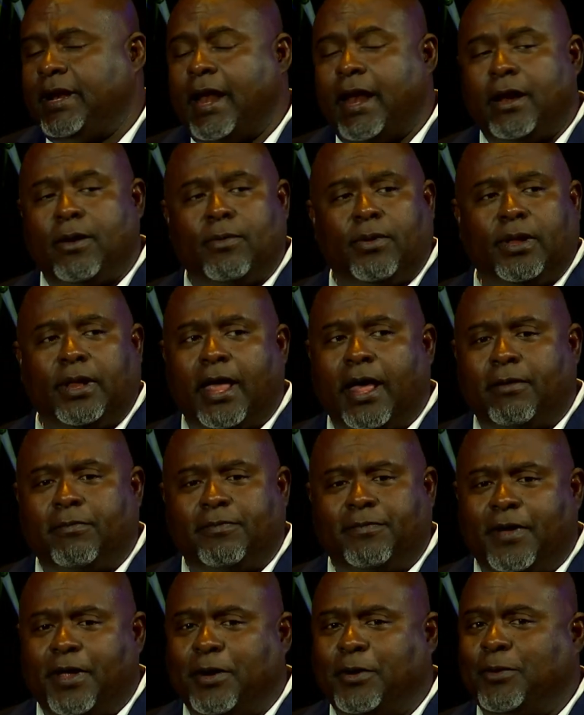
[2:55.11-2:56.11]
And I know a lot of
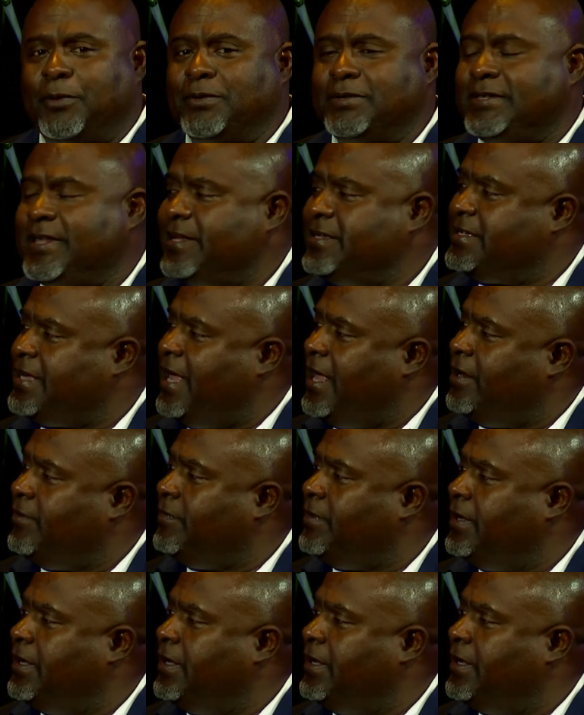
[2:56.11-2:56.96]
funders, that's kind of